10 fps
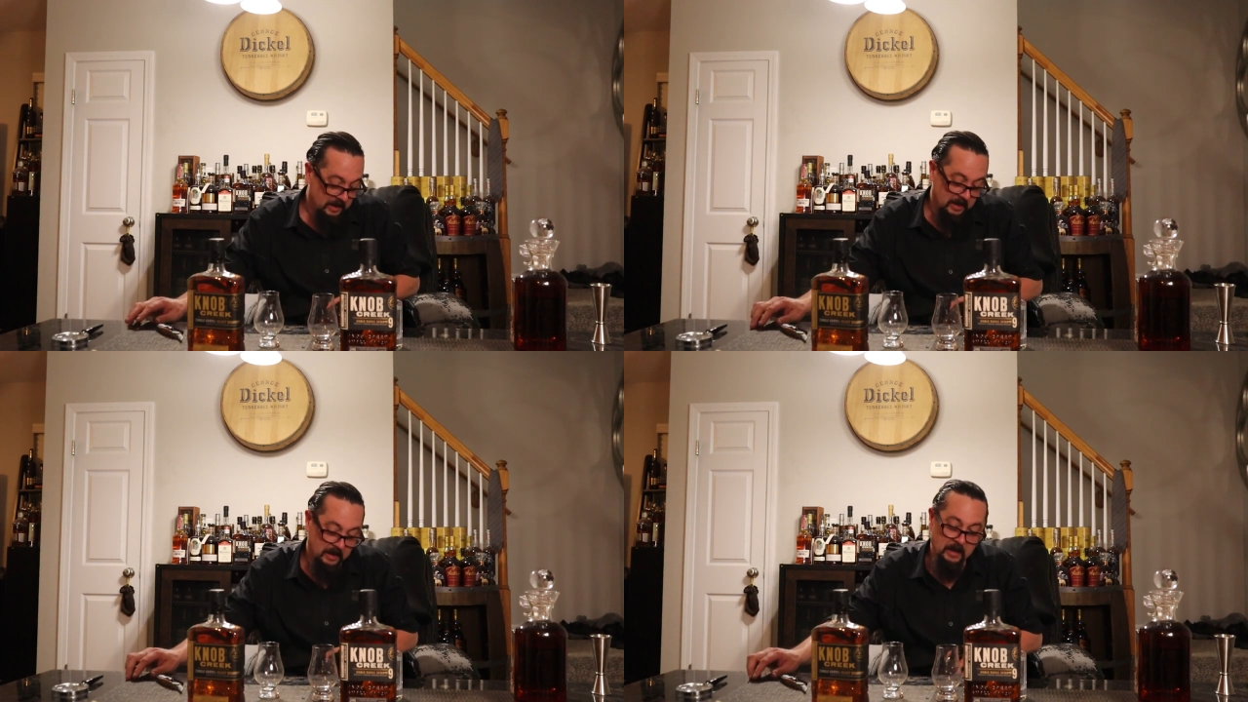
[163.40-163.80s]

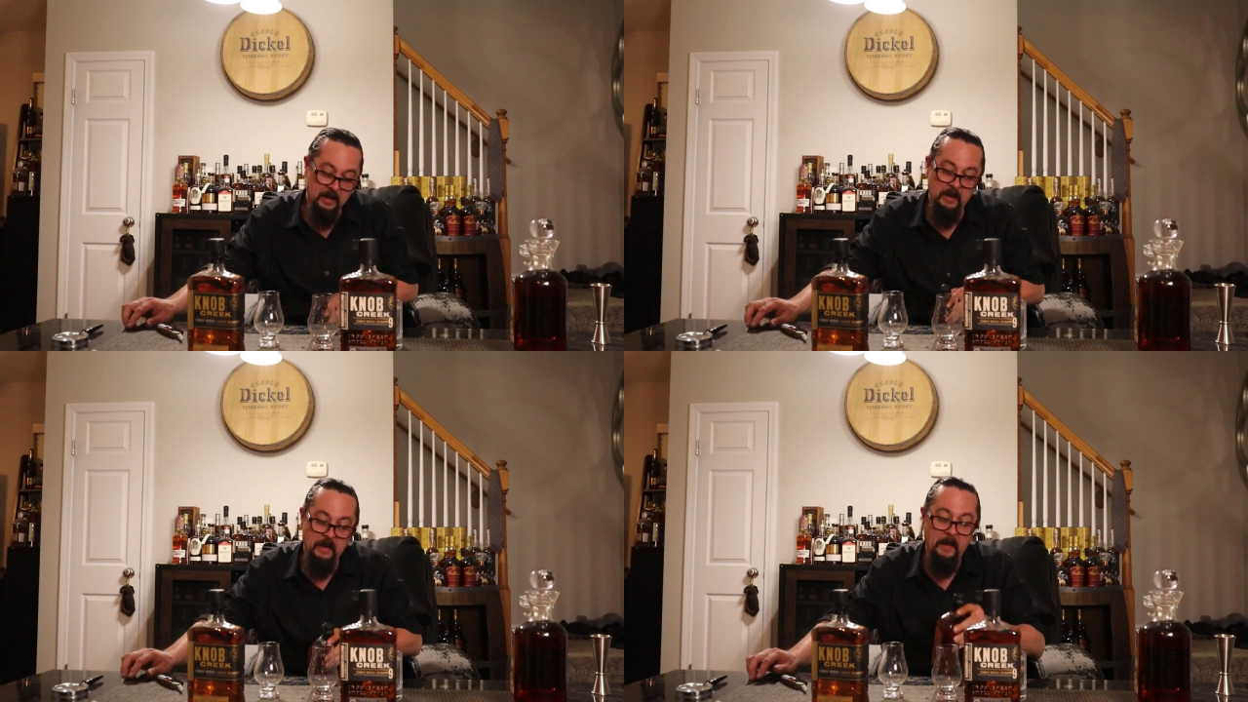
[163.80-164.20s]

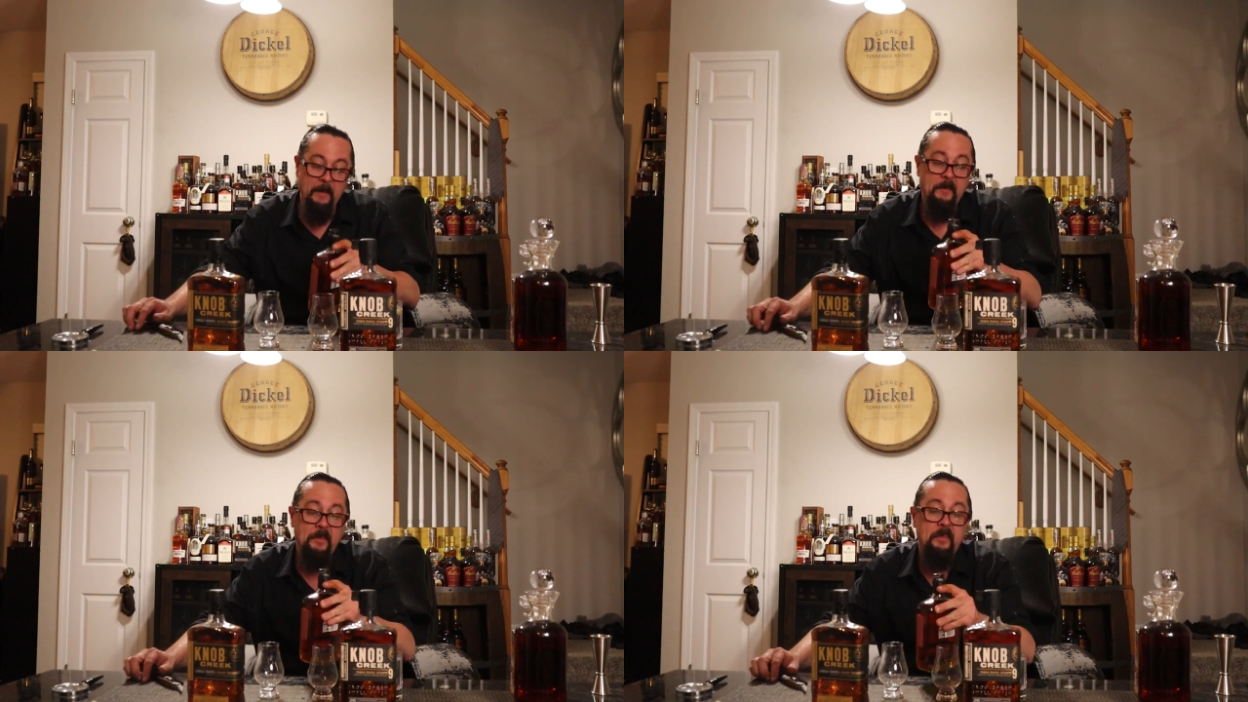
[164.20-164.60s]

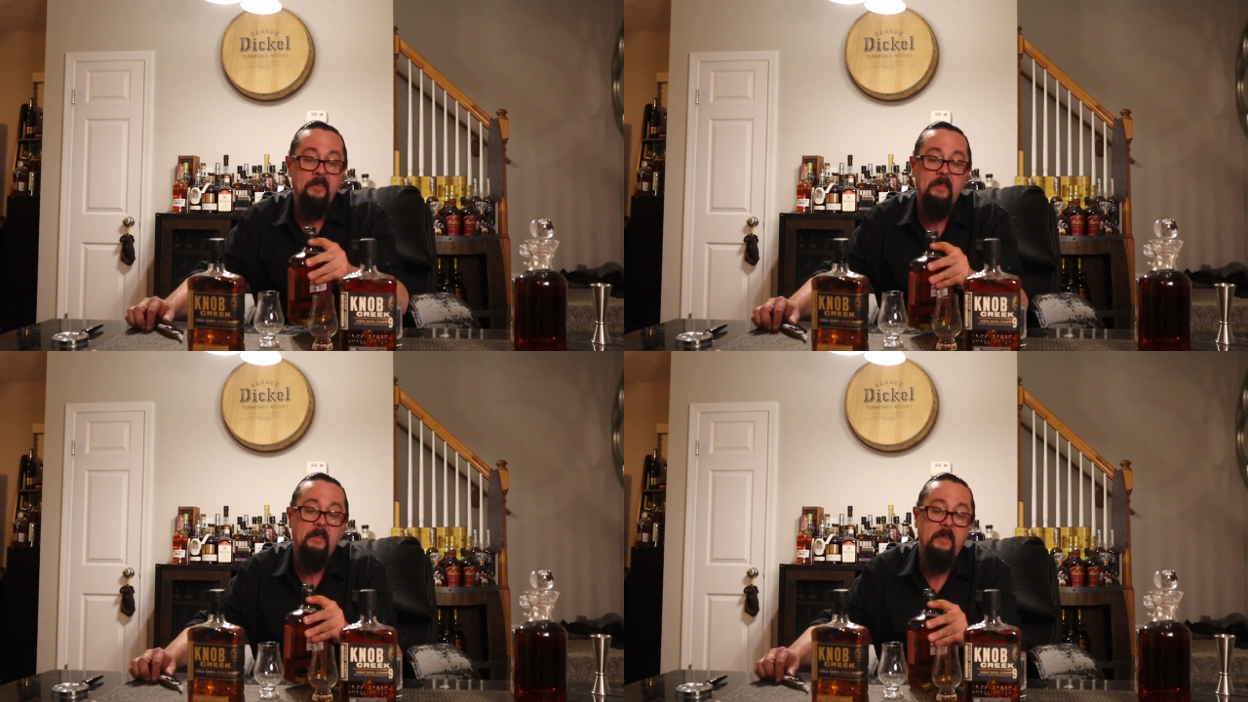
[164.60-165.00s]

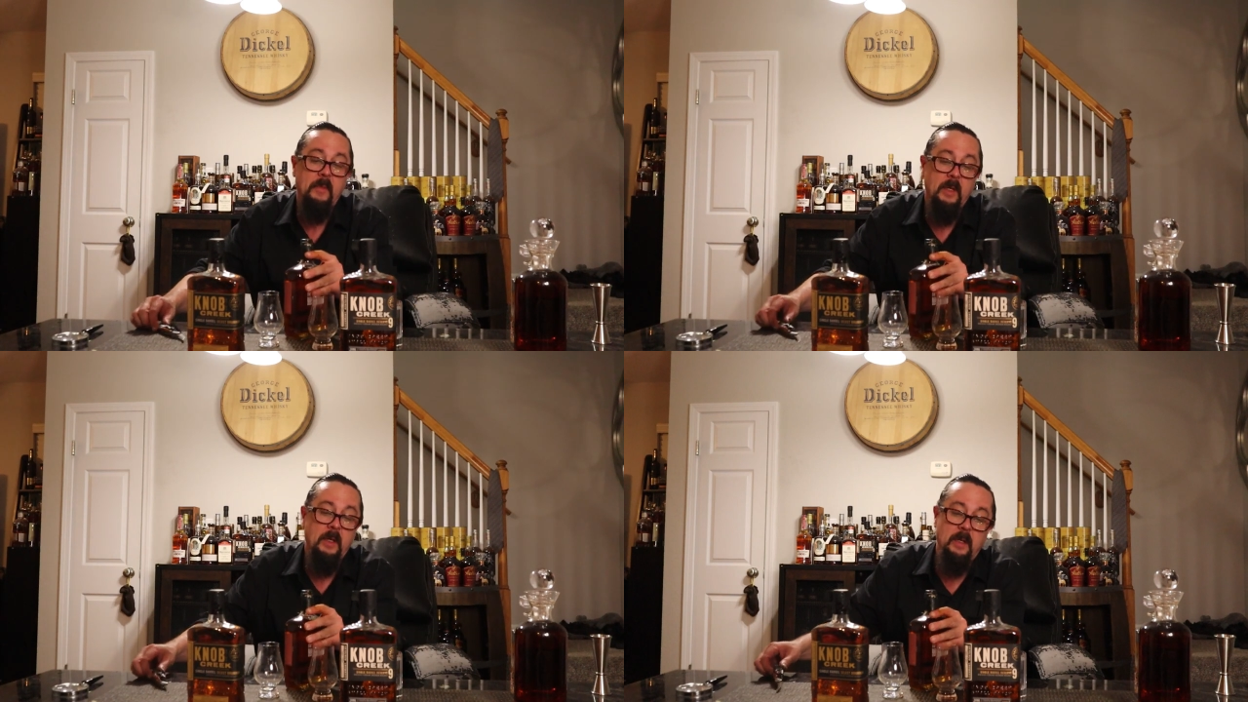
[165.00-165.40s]

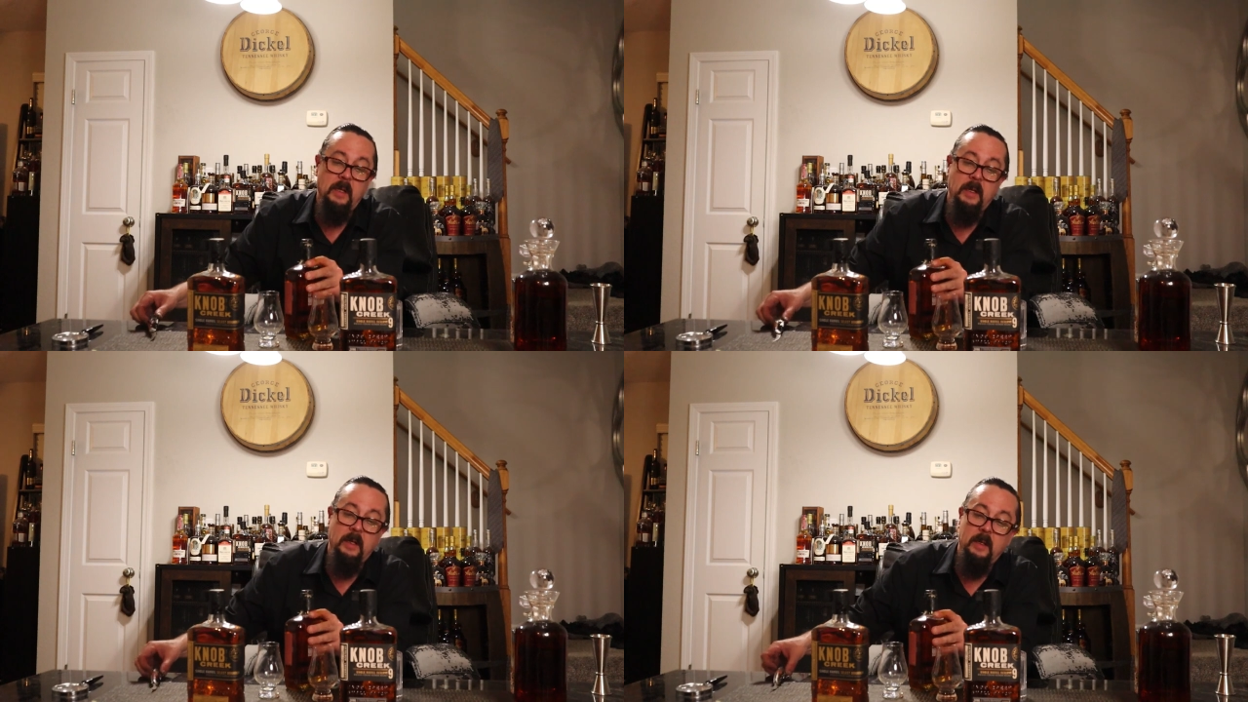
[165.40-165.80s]

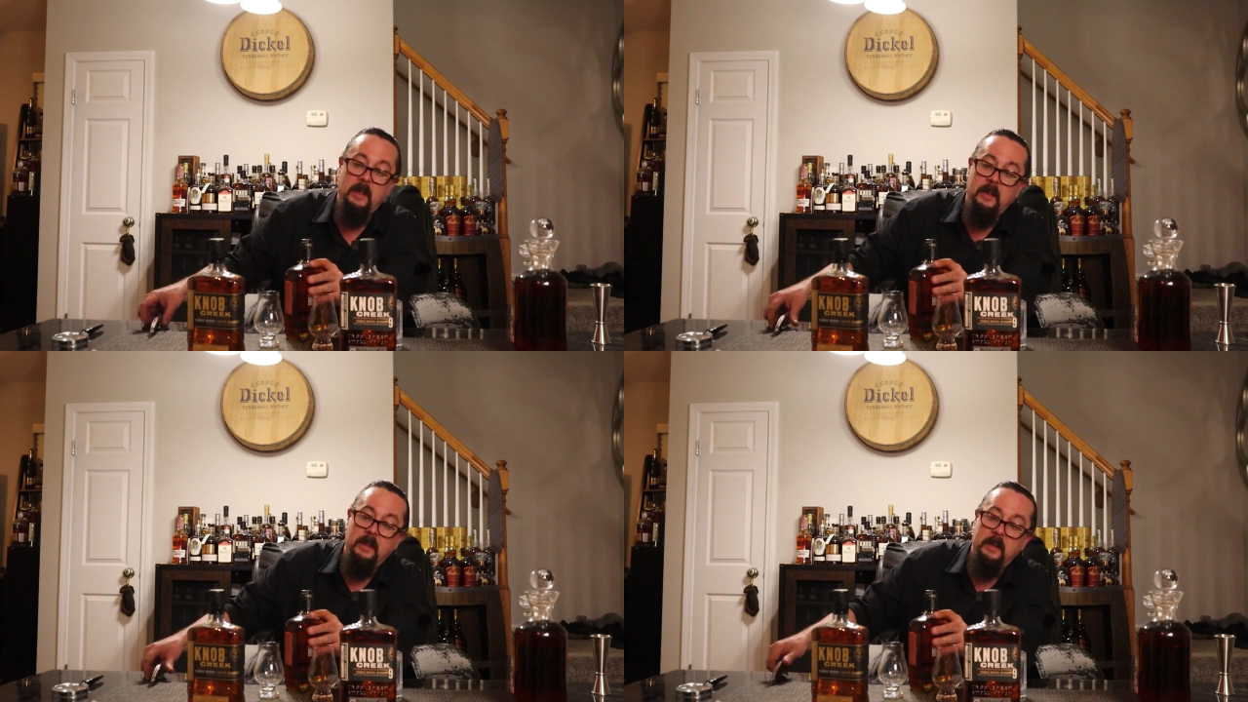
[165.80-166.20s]
Nothing is said.